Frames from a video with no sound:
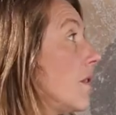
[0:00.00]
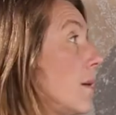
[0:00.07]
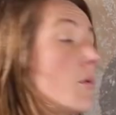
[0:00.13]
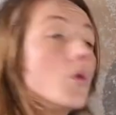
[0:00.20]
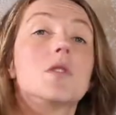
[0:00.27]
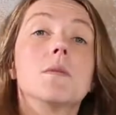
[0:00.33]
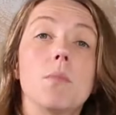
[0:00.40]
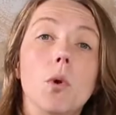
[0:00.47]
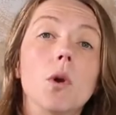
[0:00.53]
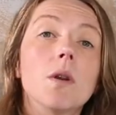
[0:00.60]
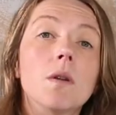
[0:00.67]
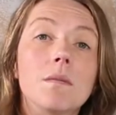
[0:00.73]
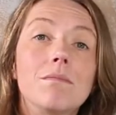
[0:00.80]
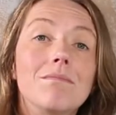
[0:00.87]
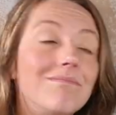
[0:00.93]
of the most
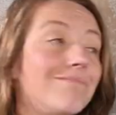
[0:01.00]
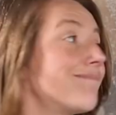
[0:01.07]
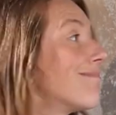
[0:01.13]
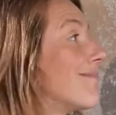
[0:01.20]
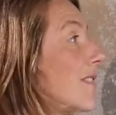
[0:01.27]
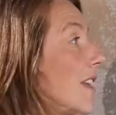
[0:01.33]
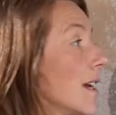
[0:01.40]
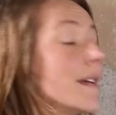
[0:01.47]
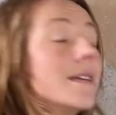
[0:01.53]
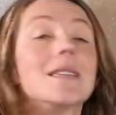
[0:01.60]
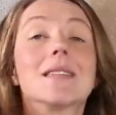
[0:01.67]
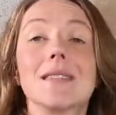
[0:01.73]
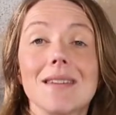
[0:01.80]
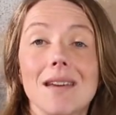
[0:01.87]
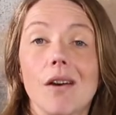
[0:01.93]
important
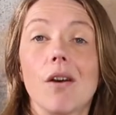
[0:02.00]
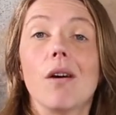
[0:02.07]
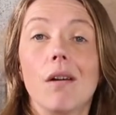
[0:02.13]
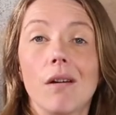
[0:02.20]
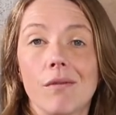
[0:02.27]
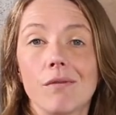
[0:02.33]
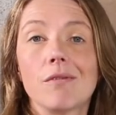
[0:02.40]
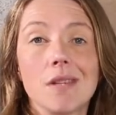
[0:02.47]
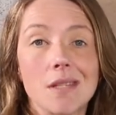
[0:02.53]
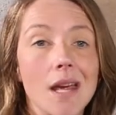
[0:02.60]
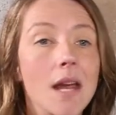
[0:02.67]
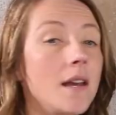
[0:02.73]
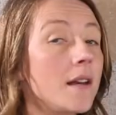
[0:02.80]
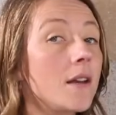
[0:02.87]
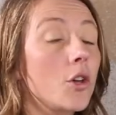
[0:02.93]
things of
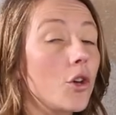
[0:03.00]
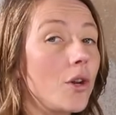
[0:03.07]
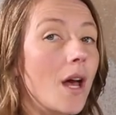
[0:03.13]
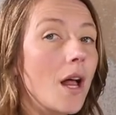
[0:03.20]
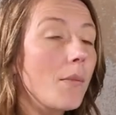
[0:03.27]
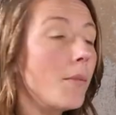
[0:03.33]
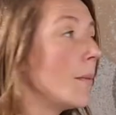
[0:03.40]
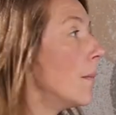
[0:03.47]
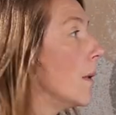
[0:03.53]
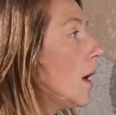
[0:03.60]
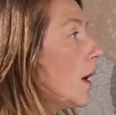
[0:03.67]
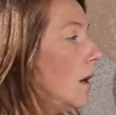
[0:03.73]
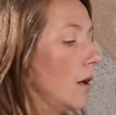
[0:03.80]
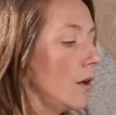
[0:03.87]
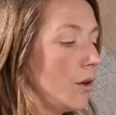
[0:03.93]
designing a good album.
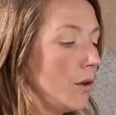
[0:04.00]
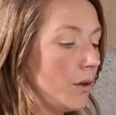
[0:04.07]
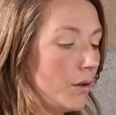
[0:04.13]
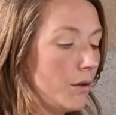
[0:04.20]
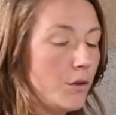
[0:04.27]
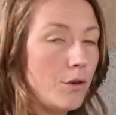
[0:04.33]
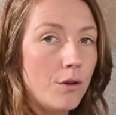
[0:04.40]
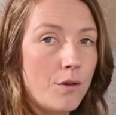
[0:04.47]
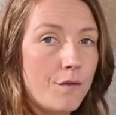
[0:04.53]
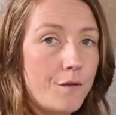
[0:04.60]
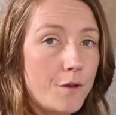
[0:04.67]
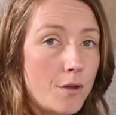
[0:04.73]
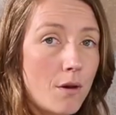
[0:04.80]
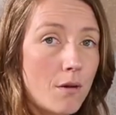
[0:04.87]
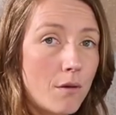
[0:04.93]
You're the
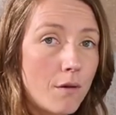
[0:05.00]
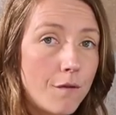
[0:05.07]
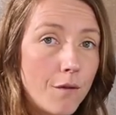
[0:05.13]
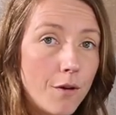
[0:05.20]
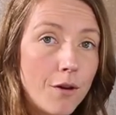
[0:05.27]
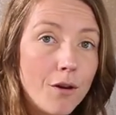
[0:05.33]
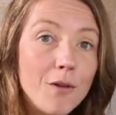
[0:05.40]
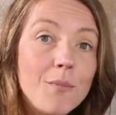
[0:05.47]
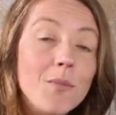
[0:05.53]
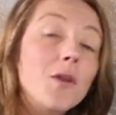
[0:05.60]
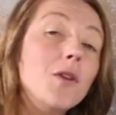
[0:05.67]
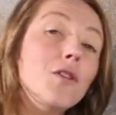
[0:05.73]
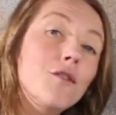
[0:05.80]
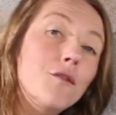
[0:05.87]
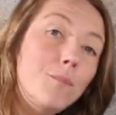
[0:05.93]
photographer,
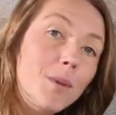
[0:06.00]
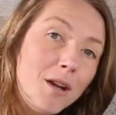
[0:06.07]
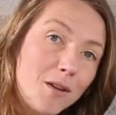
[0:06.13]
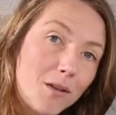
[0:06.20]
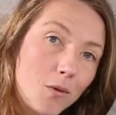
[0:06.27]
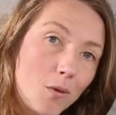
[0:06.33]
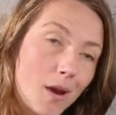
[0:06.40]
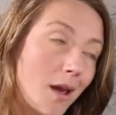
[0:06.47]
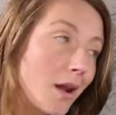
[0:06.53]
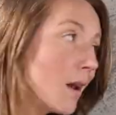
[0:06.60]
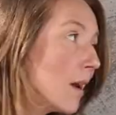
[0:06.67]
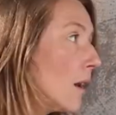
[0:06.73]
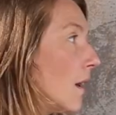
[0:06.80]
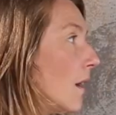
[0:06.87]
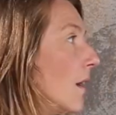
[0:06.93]
you've been at the
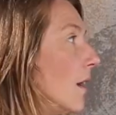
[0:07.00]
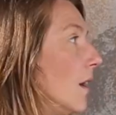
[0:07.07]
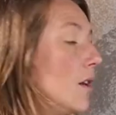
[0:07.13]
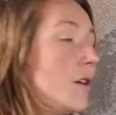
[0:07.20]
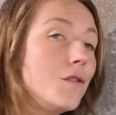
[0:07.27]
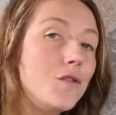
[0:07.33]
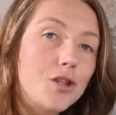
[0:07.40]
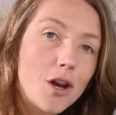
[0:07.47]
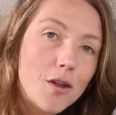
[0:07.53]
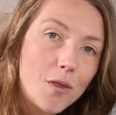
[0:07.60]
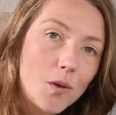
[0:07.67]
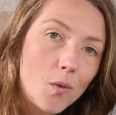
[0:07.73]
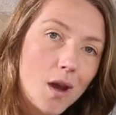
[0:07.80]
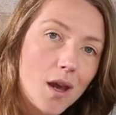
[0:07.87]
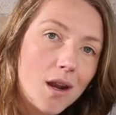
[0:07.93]
wedding, you've
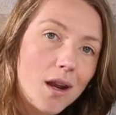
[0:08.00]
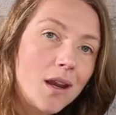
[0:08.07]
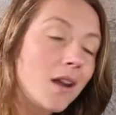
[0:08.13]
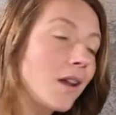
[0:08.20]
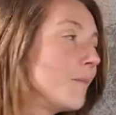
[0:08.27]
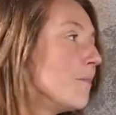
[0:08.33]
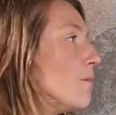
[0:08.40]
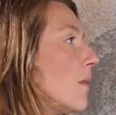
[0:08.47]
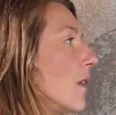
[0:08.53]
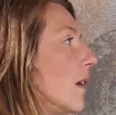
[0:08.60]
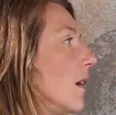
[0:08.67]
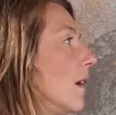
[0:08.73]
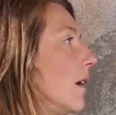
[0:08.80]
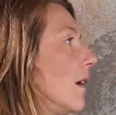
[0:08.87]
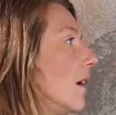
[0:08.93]
shot the wedding,
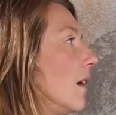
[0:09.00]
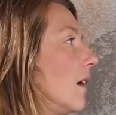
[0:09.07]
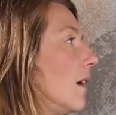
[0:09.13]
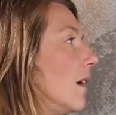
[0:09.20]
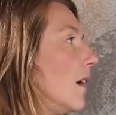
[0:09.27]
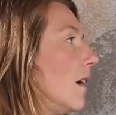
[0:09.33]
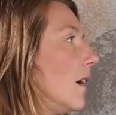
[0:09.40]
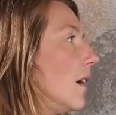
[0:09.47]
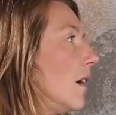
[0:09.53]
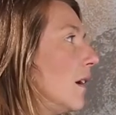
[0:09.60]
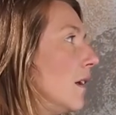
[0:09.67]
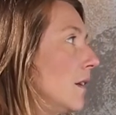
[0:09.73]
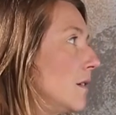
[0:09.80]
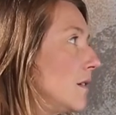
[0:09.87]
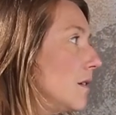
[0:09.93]

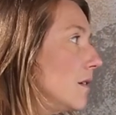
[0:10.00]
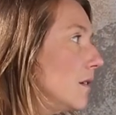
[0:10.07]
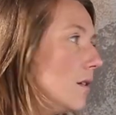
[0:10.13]
and